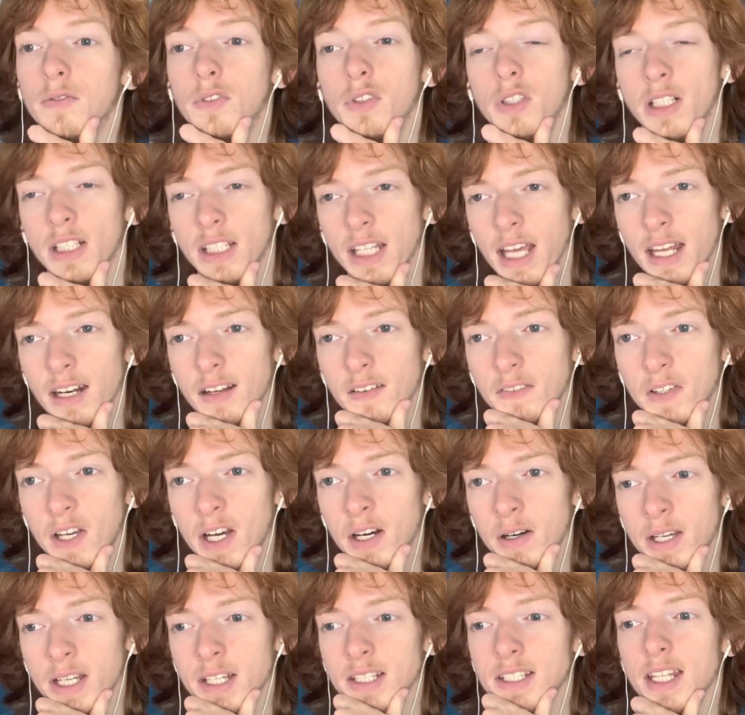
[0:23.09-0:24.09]
For the Atlanta
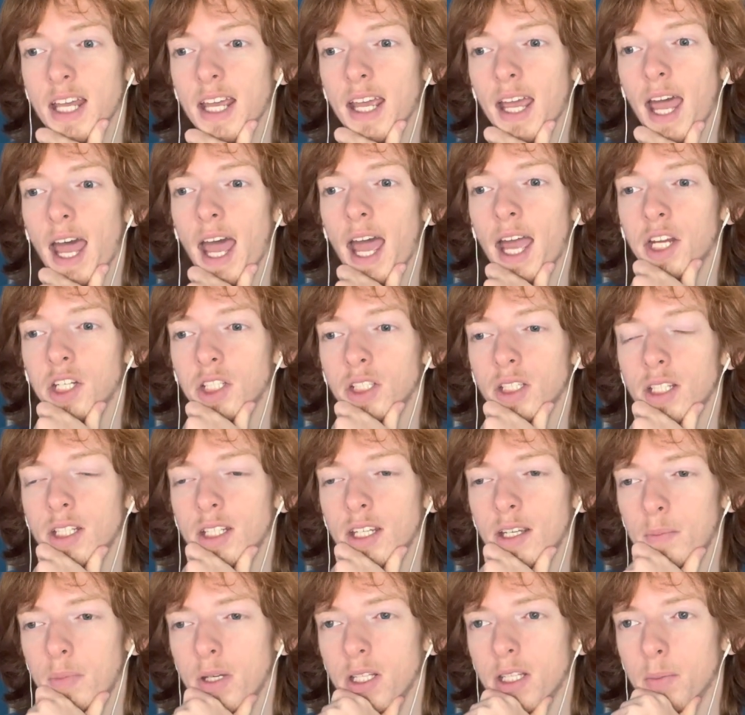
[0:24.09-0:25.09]
Falcons, they actually
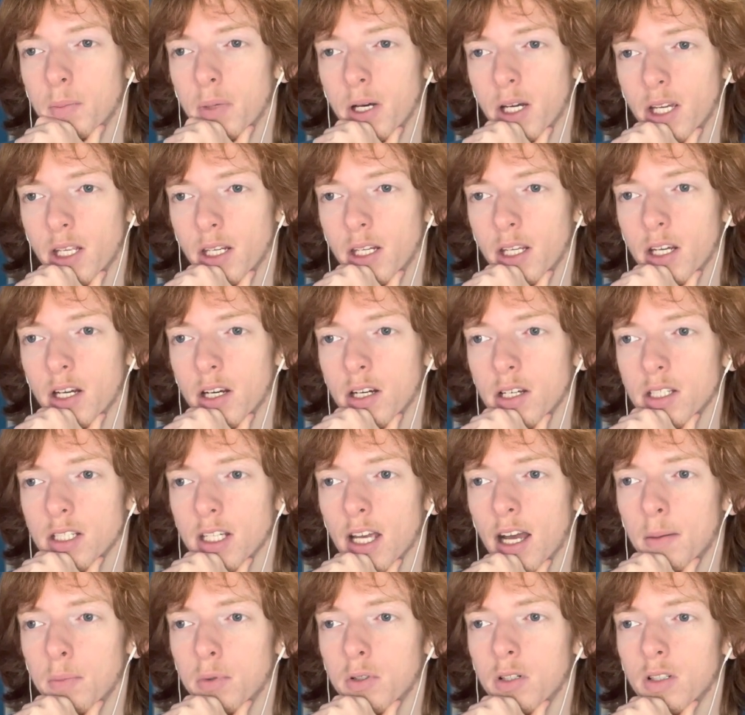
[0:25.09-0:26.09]
did beat the Buccaneers.
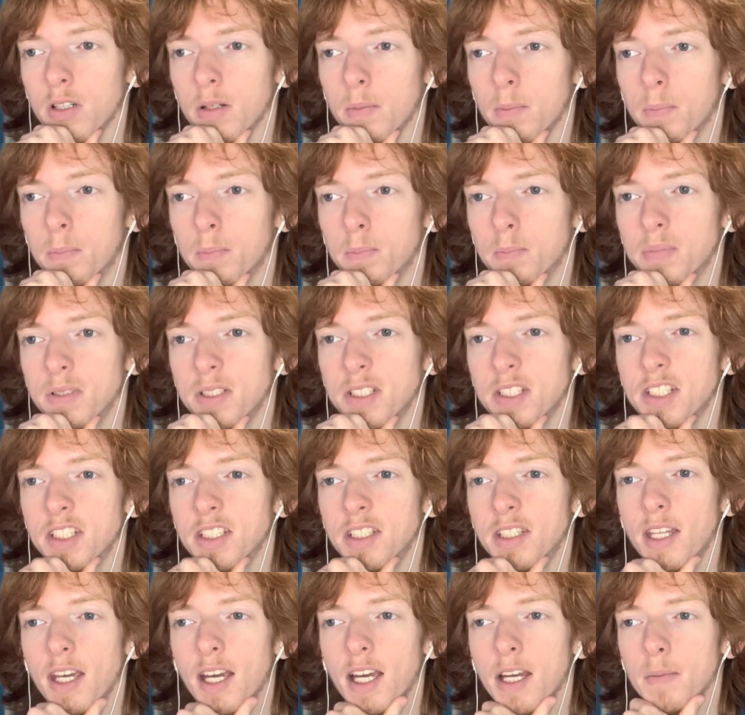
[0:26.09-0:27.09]
I'm going to
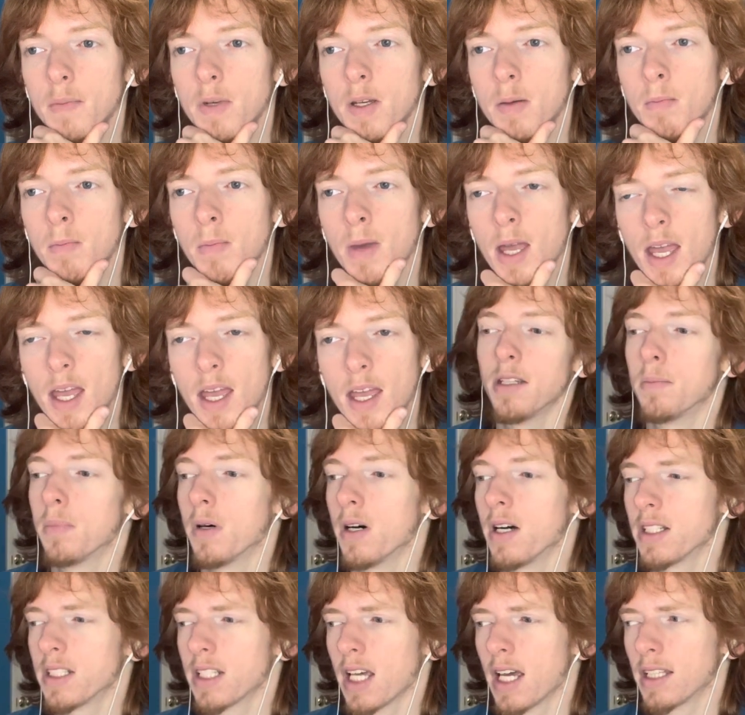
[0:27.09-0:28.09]
stick them in bed,
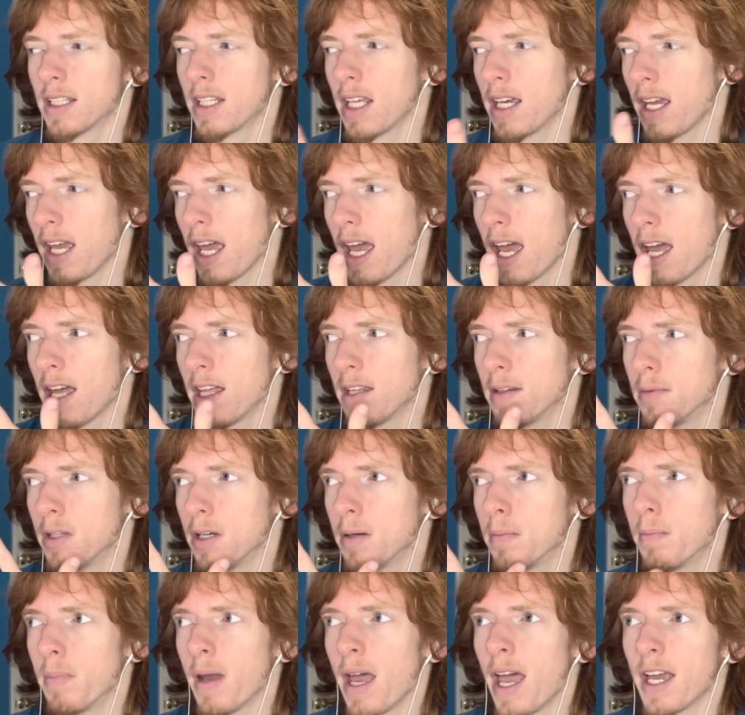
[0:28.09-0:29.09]
Bucks, I think, had
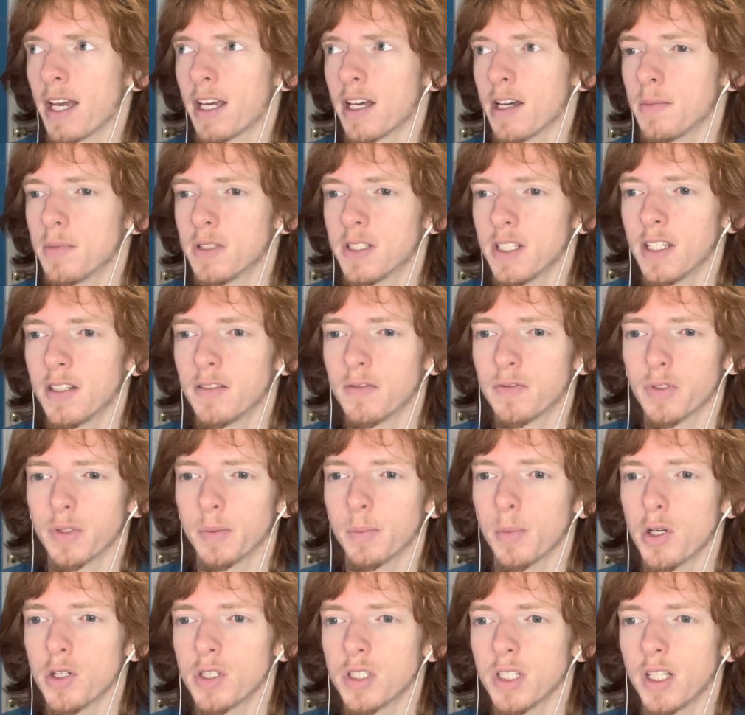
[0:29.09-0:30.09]
their backups in for
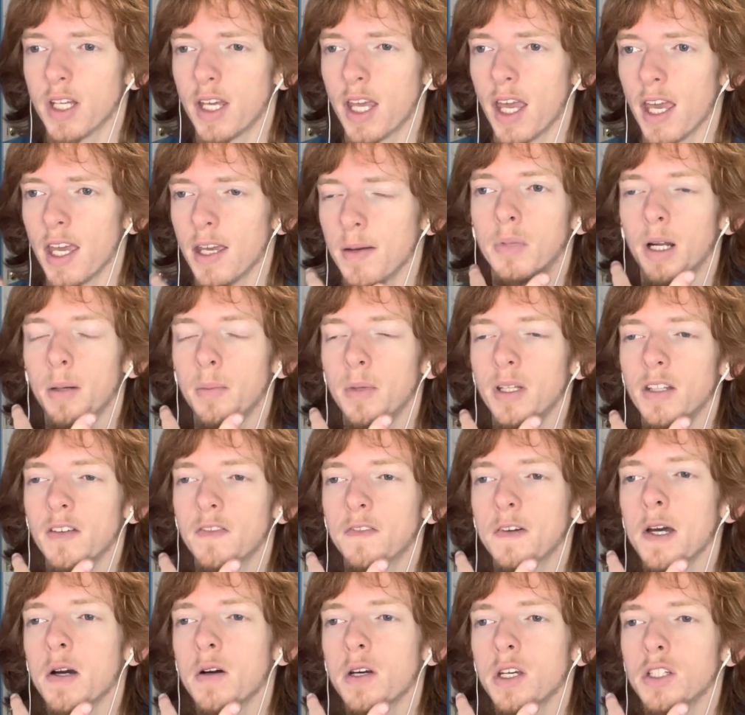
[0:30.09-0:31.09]
most of the game. I mean, the
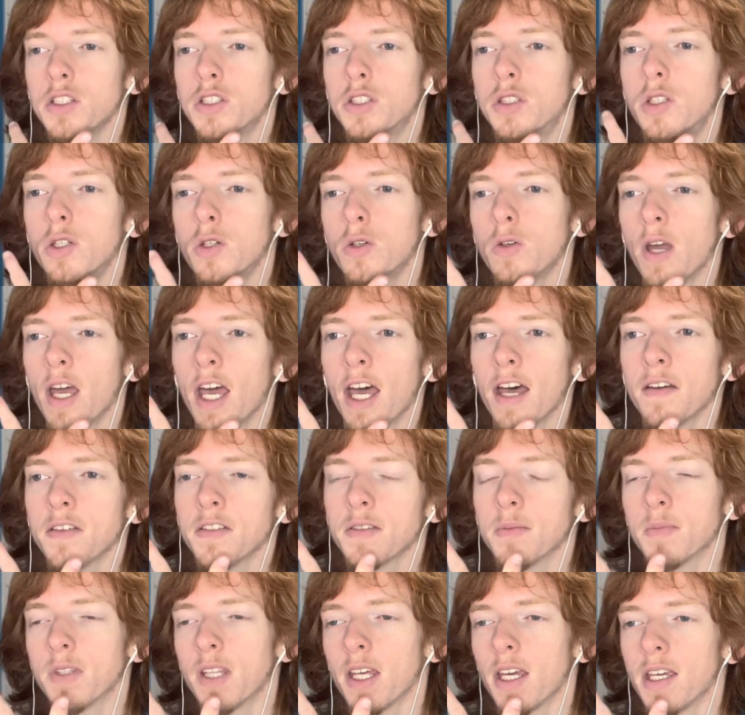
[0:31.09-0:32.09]
Falcons do have
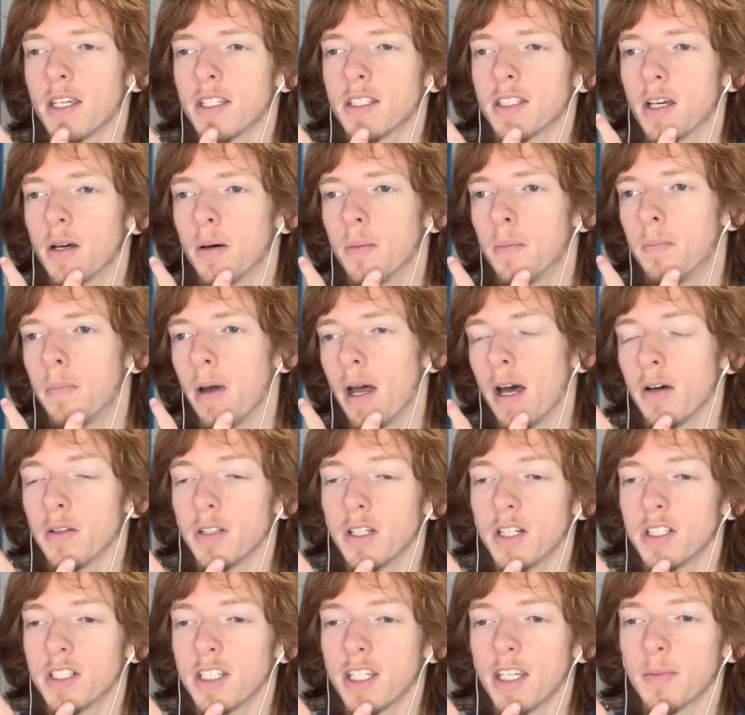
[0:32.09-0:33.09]
some things about
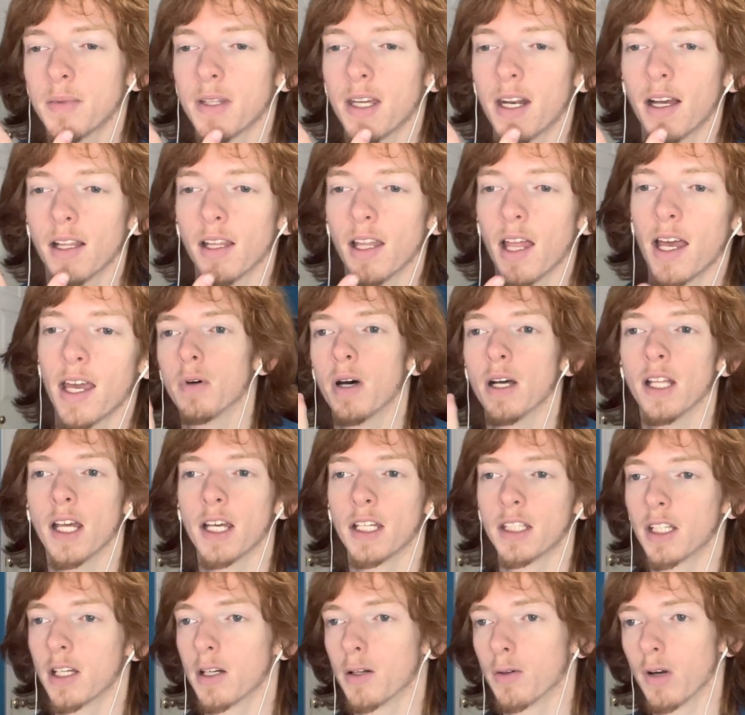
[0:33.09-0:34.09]
their team that I like. I
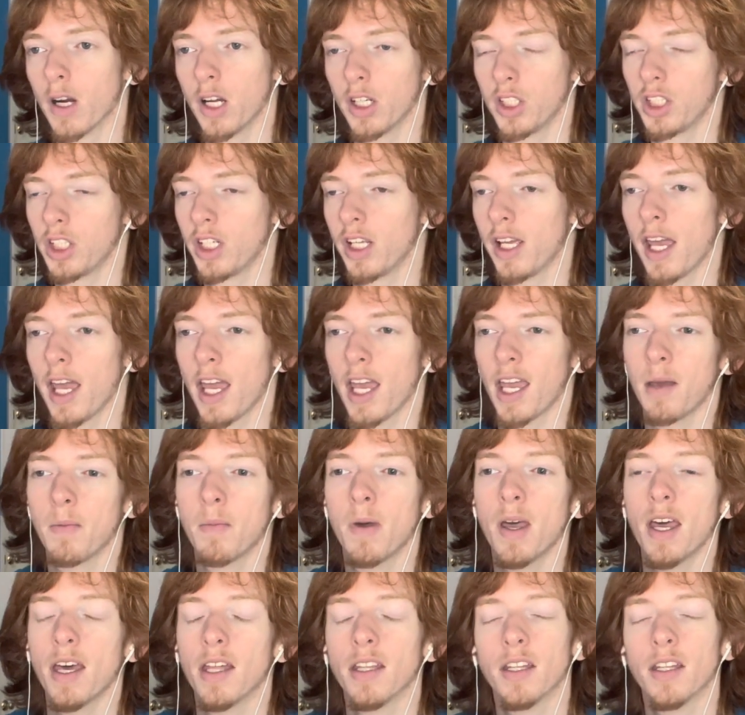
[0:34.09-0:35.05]
like their rushing game.